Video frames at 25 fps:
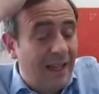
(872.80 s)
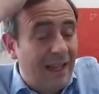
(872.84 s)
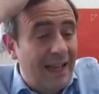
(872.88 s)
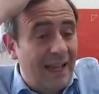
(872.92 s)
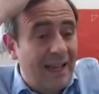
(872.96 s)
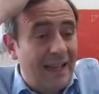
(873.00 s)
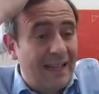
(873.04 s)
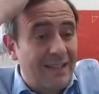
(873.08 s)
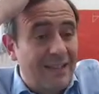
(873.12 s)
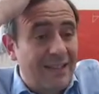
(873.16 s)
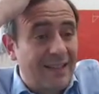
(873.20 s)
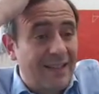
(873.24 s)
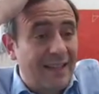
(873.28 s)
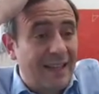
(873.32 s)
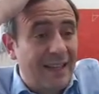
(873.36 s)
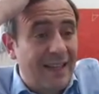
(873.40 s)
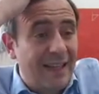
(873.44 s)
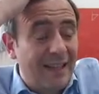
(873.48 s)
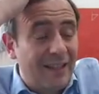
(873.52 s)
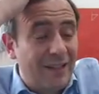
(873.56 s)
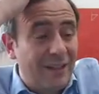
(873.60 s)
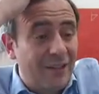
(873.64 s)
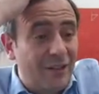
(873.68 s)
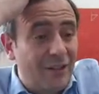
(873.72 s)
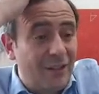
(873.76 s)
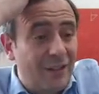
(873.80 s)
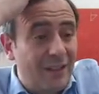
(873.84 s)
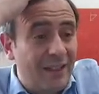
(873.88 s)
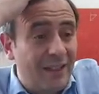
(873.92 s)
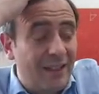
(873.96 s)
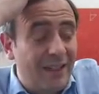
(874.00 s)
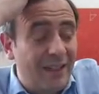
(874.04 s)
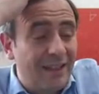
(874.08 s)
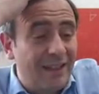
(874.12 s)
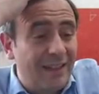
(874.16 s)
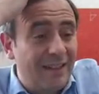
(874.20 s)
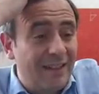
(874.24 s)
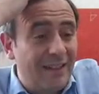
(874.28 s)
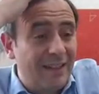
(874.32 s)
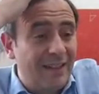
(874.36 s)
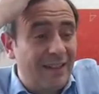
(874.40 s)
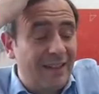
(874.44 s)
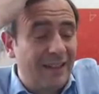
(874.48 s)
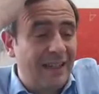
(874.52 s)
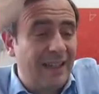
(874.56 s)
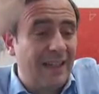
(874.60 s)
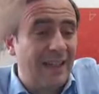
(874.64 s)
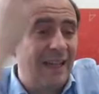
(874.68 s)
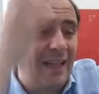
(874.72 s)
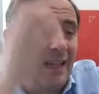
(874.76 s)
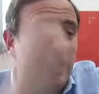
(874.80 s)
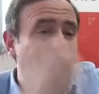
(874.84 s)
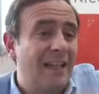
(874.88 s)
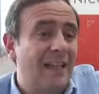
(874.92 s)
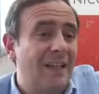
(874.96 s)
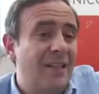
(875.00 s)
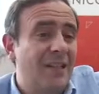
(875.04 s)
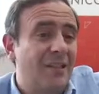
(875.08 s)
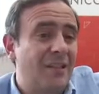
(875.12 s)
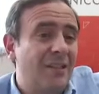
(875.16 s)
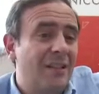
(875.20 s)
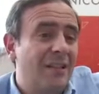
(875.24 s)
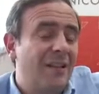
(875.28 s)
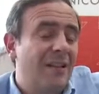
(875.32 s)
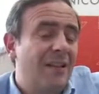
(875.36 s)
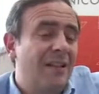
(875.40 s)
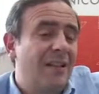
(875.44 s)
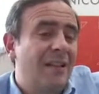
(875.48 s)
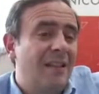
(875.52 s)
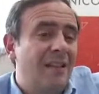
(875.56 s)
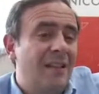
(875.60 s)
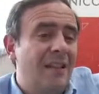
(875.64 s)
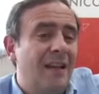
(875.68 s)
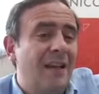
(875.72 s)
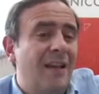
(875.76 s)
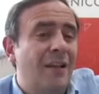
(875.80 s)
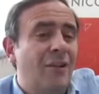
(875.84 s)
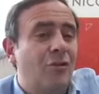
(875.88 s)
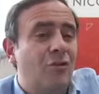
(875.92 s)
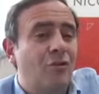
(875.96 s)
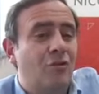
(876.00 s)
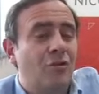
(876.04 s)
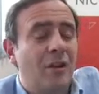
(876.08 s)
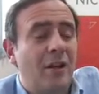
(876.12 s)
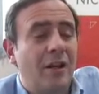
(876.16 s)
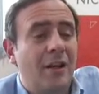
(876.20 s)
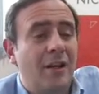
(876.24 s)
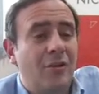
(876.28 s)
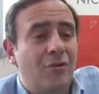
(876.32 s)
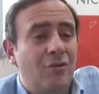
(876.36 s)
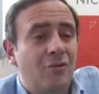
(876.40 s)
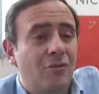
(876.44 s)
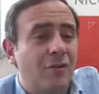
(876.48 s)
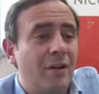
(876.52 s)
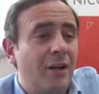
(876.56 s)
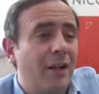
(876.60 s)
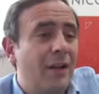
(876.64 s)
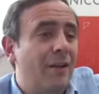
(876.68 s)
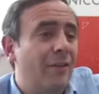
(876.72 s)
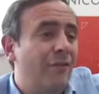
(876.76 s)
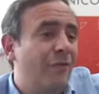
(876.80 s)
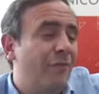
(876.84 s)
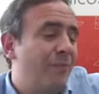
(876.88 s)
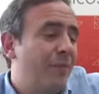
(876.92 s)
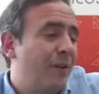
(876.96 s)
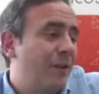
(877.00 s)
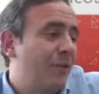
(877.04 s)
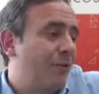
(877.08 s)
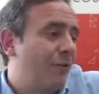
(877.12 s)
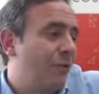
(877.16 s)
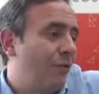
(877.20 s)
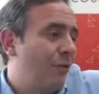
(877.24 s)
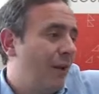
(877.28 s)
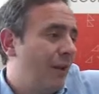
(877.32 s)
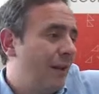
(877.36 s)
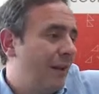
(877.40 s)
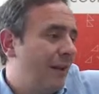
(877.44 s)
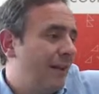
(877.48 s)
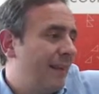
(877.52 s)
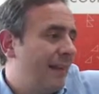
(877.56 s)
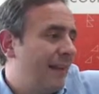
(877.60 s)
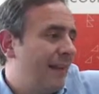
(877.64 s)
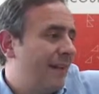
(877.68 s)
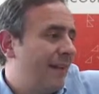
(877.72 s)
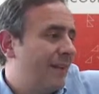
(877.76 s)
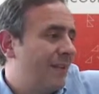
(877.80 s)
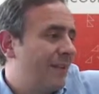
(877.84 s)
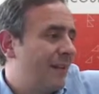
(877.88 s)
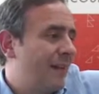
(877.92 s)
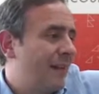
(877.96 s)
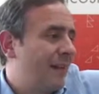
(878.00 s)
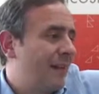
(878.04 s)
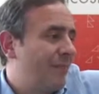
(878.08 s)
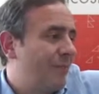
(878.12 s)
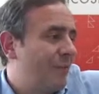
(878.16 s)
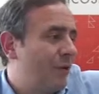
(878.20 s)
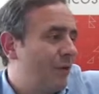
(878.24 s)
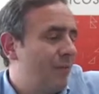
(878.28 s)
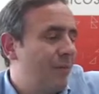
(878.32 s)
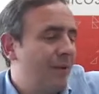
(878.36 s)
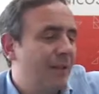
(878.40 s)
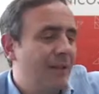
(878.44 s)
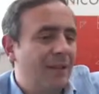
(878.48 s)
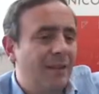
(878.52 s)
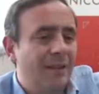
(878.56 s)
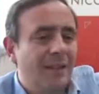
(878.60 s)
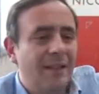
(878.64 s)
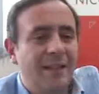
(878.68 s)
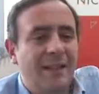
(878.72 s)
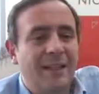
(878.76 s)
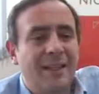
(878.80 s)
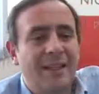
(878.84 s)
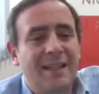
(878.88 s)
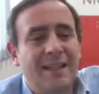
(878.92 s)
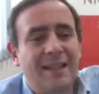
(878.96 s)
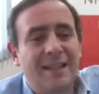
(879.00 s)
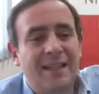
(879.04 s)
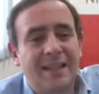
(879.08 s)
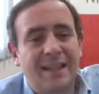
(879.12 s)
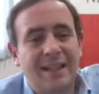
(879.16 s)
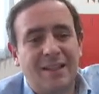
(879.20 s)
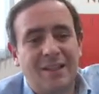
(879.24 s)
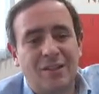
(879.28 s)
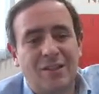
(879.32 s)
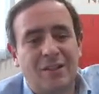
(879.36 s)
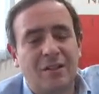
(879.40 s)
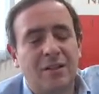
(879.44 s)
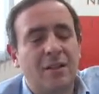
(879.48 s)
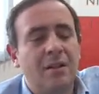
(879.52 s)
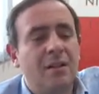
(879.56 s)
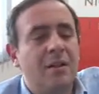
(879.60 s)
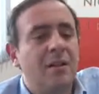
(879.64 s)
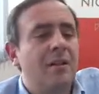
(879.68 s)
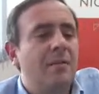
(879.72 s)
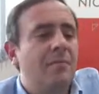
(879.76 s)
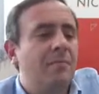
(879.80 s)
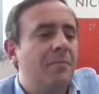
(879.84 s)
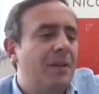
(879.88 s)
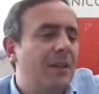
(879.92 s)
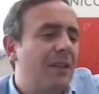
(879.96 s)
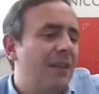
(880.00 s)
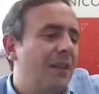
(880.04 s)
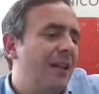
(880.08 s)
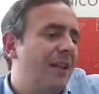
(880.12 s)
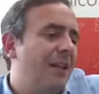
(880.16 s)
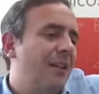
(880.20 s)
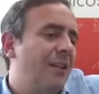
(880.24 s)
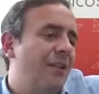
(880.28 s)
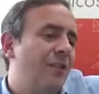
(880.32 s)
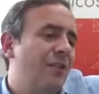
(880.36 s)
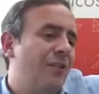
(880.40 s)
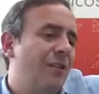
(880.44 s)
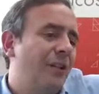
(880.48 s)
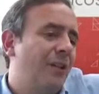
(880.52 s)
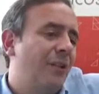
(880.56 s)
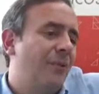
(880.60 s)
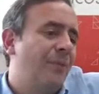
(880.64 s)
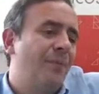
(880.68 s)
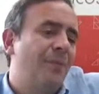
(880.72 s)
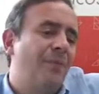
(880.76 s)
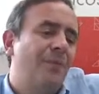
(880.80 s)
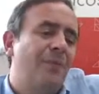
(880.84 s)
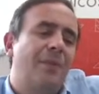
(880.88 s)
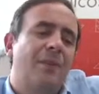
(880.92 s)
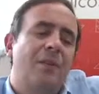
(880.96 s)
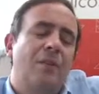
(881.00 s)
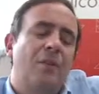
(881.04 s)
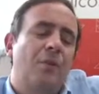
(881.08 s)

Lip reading: as calculated as the exchange rate of Bitcoin at that exact moment, and then he gets it. But then,